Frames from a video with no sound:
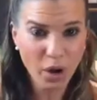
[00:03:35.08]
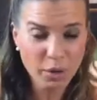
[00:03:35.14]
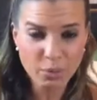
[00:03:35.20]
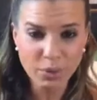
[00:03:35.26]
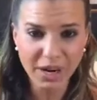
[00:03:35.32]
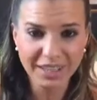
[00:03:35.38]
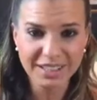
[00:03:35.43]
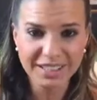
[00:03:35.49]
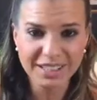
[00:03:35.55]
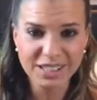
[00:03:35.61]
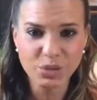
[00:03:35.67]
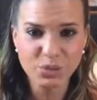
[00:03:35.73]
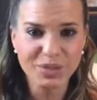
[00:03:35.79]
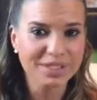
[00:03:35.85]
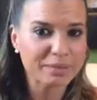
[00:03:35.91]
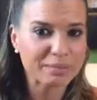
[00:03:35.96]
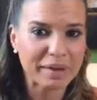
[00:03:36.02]
One
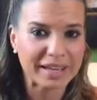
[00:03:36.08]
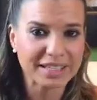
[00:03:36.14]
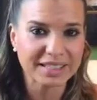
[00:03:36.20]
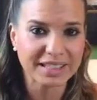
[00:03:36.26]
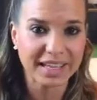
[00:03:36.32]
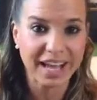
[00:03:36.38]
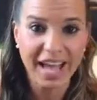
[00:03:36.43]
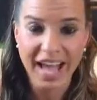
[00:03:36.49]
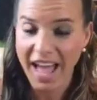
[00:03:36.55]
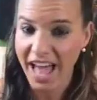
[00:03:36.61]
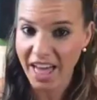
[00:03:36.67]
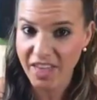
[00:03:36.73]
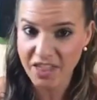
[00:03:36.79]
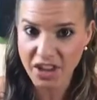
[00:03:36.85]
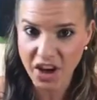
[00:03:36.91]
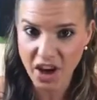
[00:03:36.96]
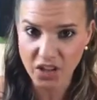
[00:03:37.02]
pregnancy was amazing,
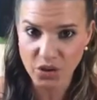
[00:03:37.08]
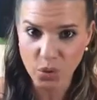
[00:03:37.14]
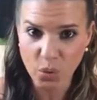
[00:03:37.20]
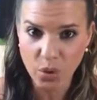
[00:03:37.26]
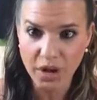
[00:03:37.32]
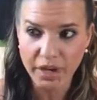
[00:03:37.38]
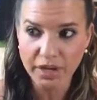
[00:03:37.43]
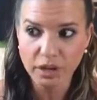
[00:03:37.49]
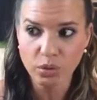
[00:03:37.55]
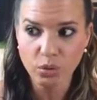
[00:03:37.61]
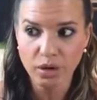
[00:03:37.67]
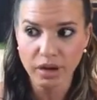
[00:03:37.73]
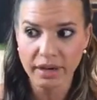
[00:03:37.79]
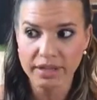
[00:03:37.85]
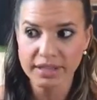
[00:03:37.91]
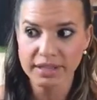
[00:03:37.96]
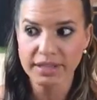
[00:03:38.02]
and the other one
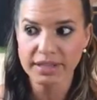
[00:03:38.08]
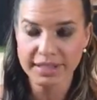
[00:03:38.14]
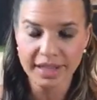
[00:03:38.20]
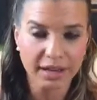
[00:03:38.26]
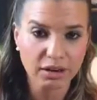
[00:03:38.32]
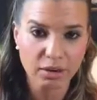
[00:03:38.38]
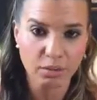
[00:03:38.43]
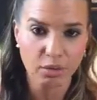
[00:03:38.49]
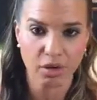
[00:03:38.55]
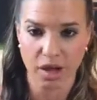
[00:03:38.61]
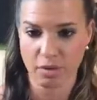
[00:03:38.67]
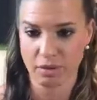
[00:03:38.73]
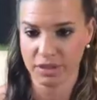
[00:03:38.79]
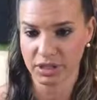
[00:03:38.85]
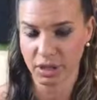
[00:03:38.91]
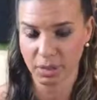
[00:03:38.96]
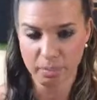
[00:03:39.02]
was terrible.
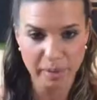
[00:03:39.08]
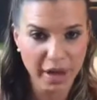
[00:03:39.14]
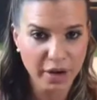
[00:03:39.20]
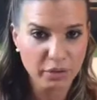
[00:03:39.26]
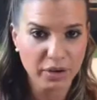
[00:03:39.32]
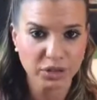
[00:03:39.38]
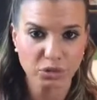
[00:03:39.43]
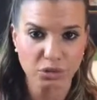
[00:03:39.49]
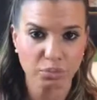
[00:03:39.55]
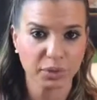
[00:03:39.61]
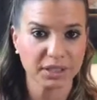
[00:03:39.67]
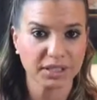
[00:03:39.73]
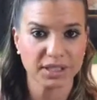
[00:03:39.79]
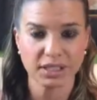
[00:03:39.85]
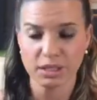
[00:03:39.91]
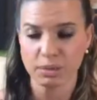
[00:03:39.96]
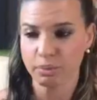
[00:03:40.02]
I was on bed rest with
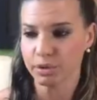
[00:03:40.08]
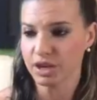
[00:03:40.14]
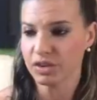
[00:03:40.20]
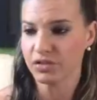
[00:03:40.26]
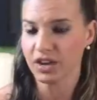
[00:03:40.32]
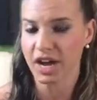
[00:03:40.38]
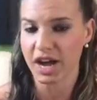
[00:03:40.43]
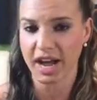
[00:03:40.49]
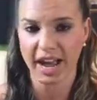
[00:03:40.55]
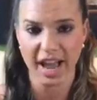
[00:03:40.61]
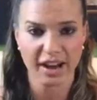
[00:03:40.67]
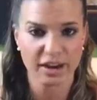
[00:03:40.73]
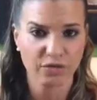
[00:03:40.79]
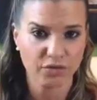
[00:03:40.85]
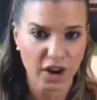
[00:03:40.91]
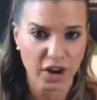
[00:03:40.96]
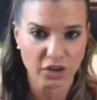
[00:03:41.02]
placenta previa. I
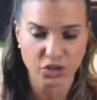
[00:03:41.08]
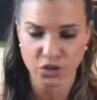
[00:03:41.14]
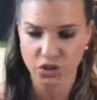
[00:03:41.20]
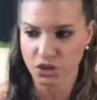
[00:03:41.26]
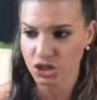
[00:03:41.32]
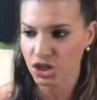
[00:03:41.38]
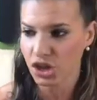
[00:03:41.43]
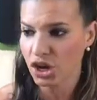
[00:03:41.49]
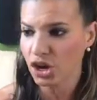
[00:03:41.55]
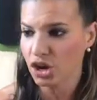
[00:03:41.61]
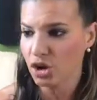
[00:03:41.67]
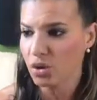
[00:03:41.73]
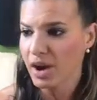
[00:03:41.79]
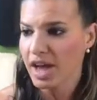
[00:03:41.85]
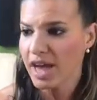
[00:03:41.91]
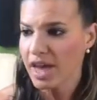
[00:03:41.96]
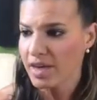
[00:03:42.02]
had a fractured
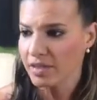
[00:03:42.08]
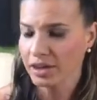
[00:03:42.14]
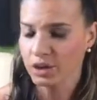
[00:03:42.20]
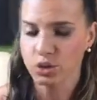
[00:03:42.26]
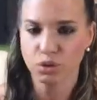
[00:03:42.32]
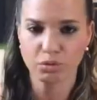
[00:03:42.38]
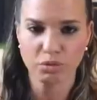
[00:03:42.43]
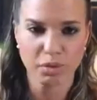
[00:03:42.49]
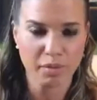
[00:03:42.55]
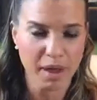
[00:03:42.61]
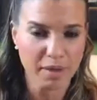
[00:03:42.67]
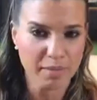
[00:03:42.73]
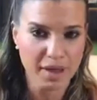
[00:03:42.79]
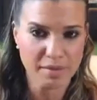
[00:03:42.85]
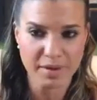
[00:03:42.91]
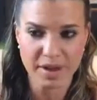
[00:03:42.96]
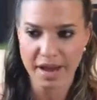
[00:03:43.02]
toe. They told me
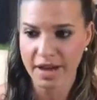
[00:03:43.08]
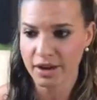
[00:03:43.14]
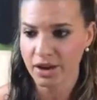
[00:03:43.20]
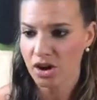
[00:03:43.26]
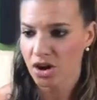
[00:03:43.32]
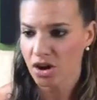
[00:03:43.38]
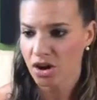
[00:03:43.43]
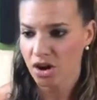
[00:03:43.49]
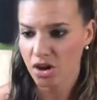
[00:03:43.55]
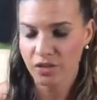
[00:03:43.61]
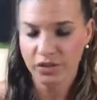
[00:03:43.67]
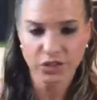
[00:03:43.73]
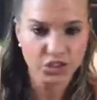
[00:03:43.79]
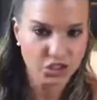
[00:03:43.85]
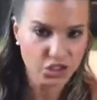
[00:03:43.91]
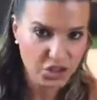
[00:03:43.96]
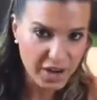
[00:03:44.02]
my baby had all
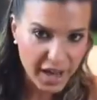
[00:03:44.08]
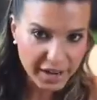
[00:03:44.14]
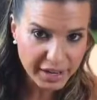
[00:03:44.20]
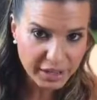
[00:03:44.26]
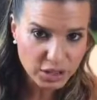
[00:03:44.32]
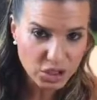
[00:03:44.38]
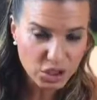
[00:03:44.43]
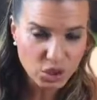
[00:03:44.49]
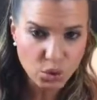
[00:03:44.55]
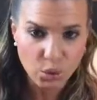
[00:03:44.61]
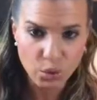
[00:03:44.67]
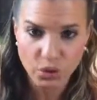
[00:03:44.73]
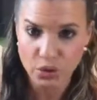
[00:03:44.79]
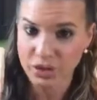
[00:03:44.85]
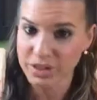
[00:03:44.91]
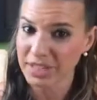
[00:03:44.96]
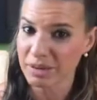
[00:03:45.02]
these genetic
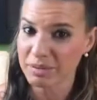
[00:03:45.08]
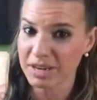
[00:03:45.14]
disorders.